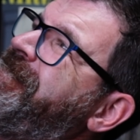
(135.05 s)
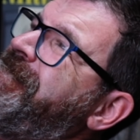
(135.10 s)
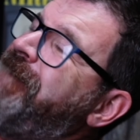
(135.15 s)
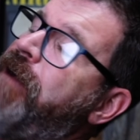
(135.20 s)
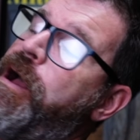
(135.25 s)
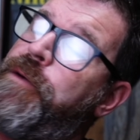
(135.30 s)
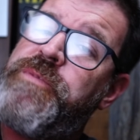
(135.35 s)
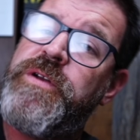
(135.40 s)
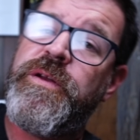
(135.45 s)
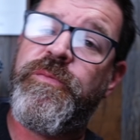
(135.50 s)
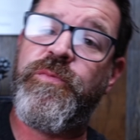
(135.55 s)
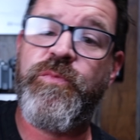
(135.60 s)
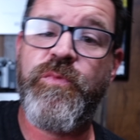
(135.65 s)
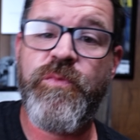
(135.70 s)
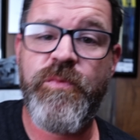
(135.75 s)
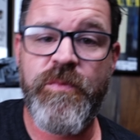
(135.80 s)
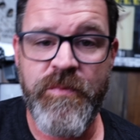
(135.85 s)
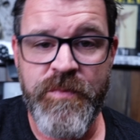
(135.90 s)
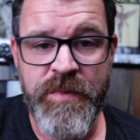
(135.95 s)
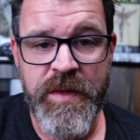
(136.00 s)
I'm gonna
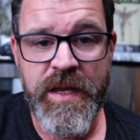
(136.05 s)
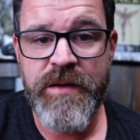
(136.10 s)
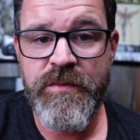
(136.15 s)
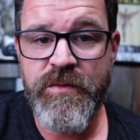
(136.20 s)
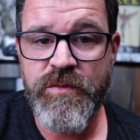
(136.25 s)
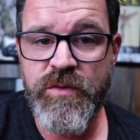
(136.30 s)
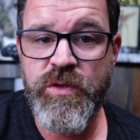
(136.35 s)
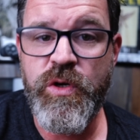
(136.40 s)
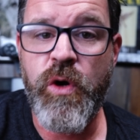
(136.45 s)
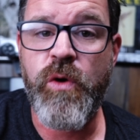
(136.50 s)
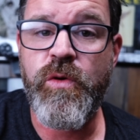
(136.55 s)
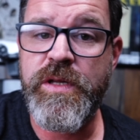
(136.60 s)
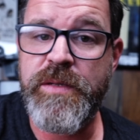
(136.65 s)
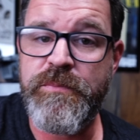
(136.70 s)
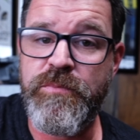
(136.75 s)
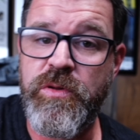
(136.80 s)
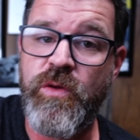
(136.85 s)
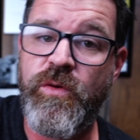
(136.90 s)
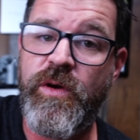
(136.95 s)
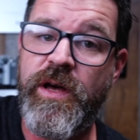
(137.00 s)
totally
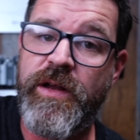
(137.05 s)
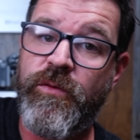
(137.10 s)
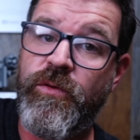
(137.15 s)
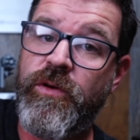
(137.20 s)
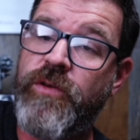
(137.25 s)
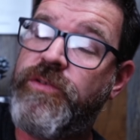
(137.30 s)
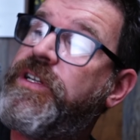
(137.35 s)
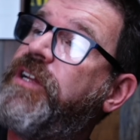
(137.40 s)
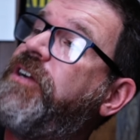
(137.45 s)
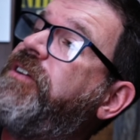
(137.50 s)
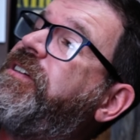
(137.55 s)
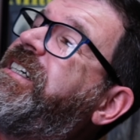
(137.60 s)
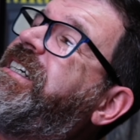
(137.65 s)
blow out a rotator